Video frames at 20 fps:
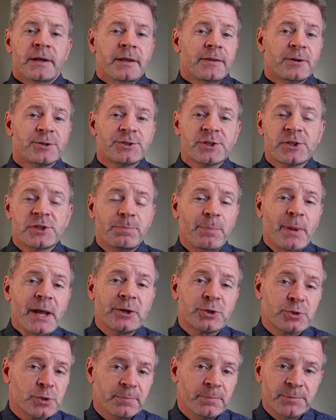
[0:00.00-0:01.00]
There's a
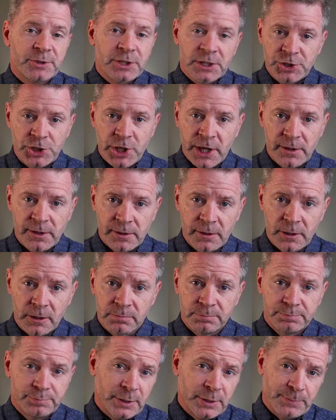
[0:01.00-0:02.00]
spectrum to gender,
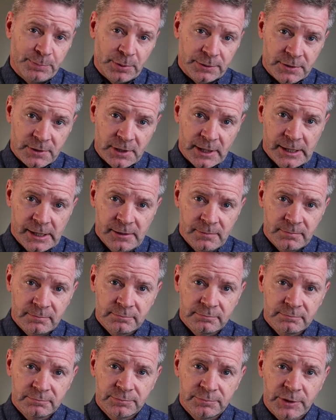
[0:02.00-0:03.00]
people say.
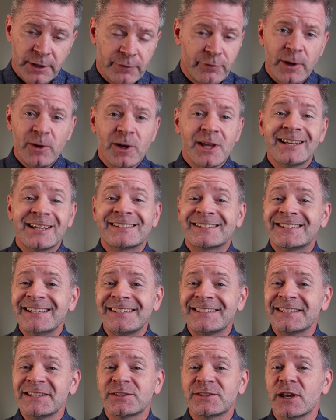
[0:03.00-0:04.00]
The very
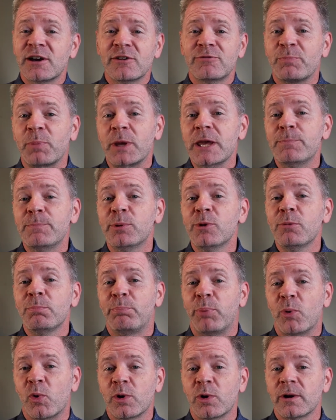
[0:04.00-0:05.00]
existence of people
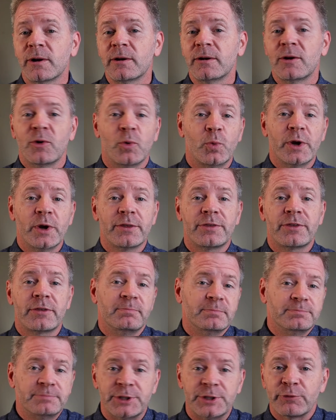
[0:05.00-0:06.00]
born with
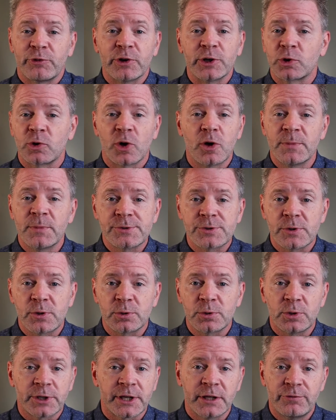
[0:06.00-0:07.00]
different
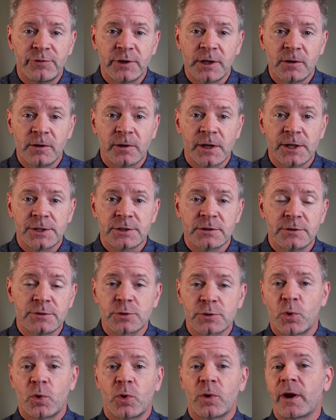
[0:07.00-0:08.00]
chromosomal configurations
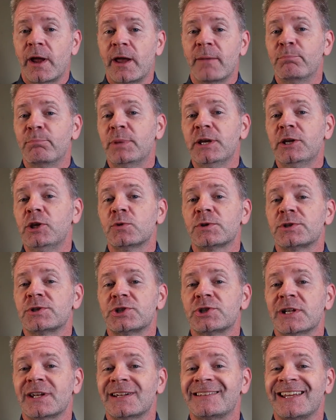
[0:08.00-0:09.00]
or ambiguous
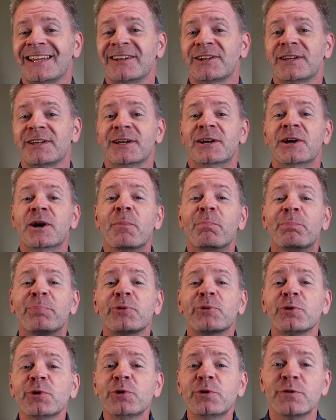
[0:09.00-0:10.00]
genitalia
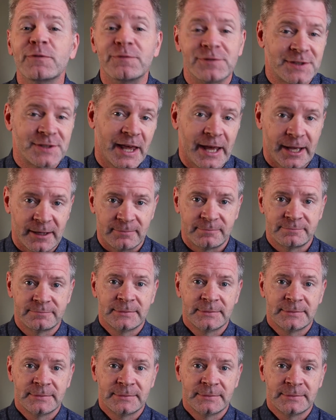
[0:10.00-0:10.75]
proves that.